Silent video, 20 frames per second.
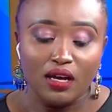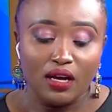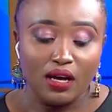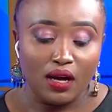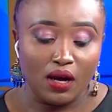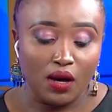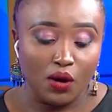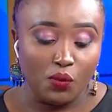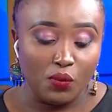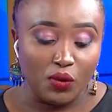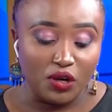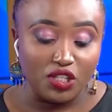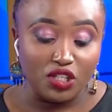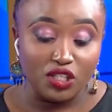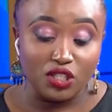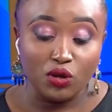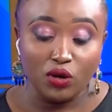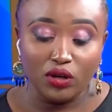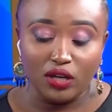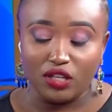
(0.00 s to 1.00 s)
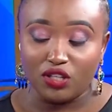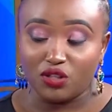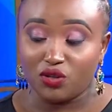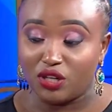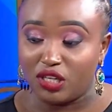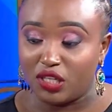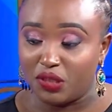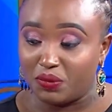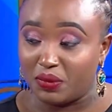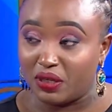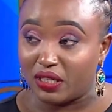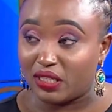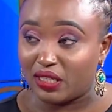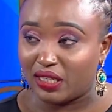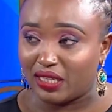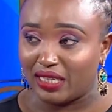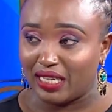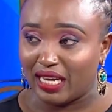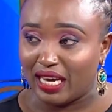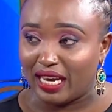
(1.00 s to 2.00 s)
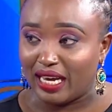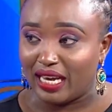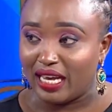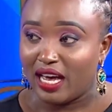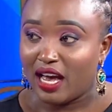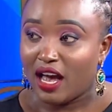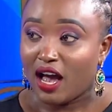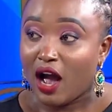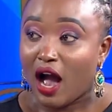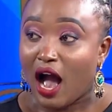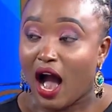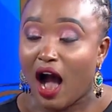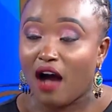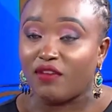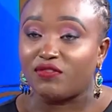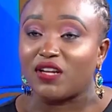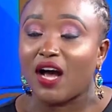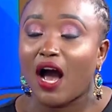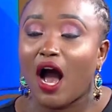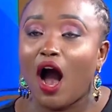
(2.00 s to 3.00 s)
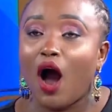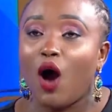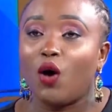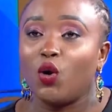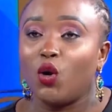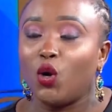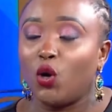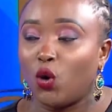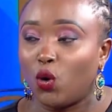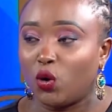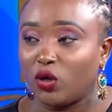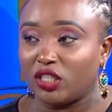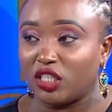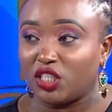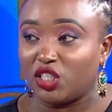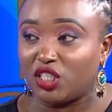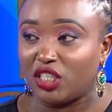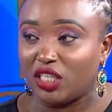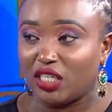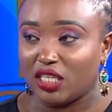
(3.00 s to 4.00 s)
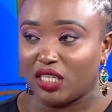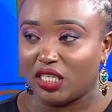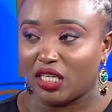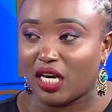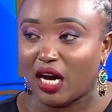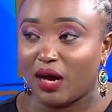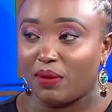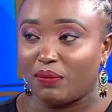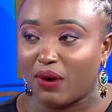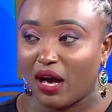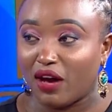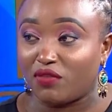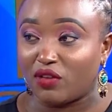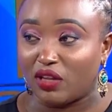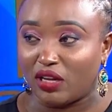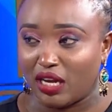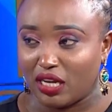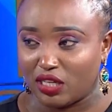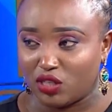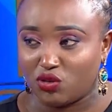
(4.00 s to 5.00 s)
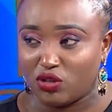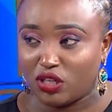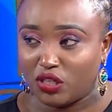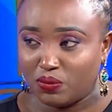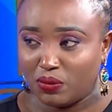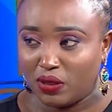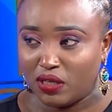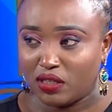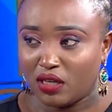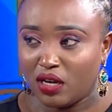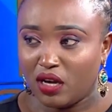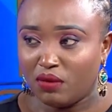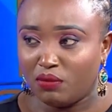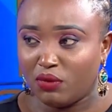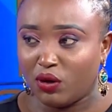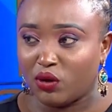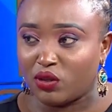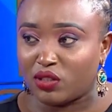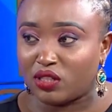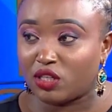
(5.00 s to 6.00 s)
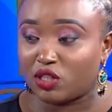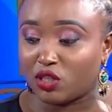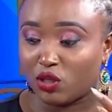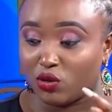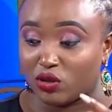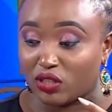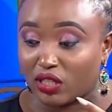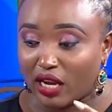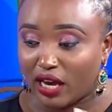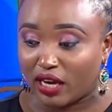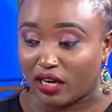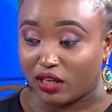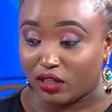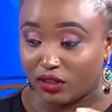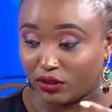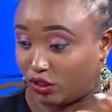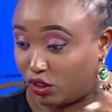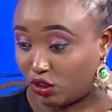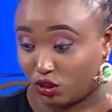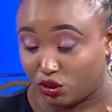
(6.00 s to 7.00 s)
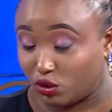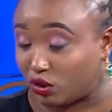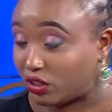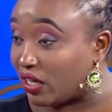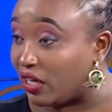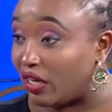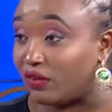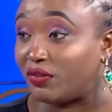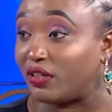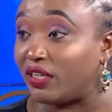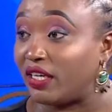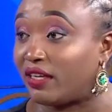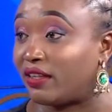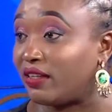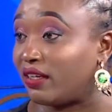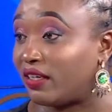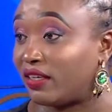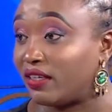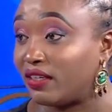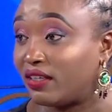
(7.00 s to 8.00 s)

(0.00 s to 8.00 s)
when she's gotten treatment today, after how long does she need to come back for the next treatment? Because this looks like it's not an everyday thing.